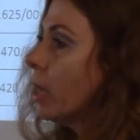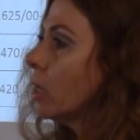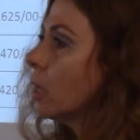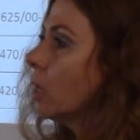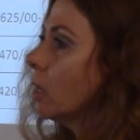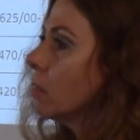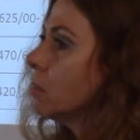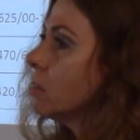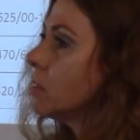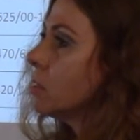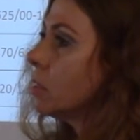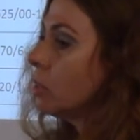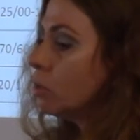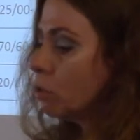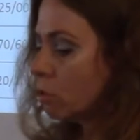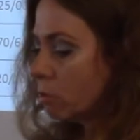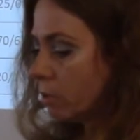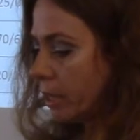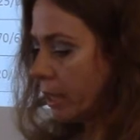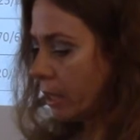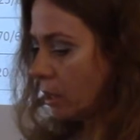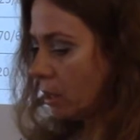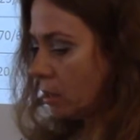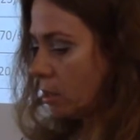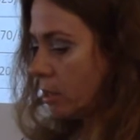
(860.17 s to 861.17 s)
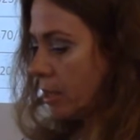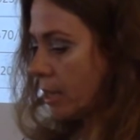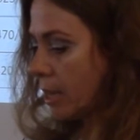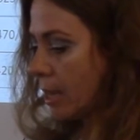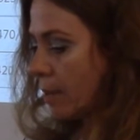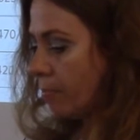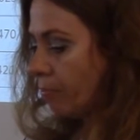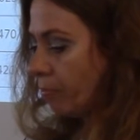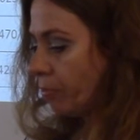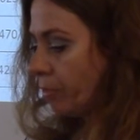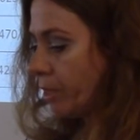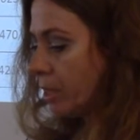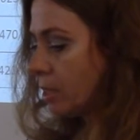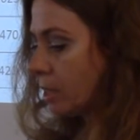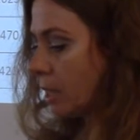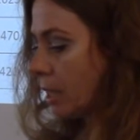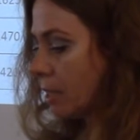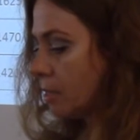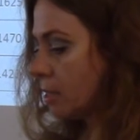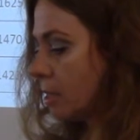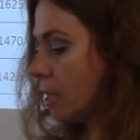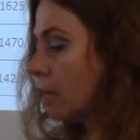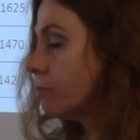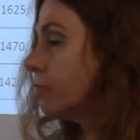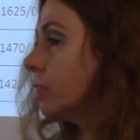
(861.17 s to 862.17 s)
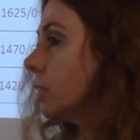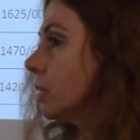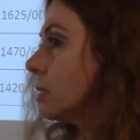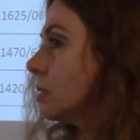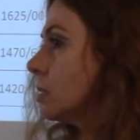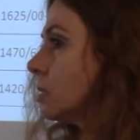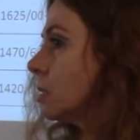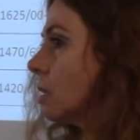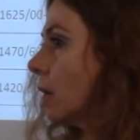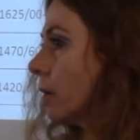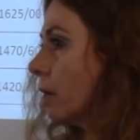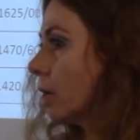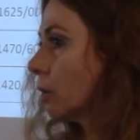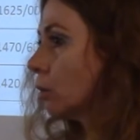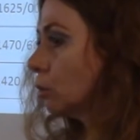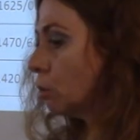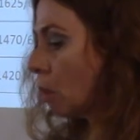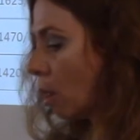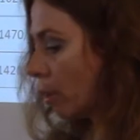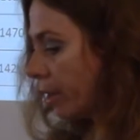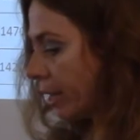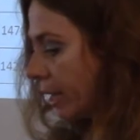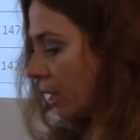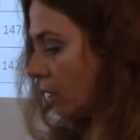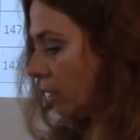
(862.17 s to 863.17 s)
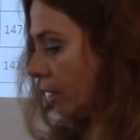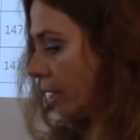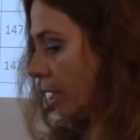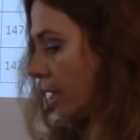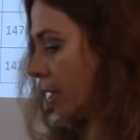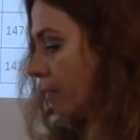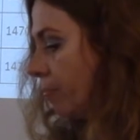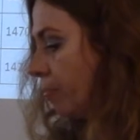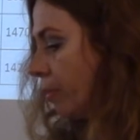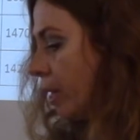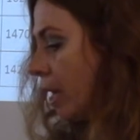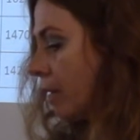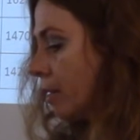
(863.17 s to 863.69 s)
Considering the discussed evidence diachronically,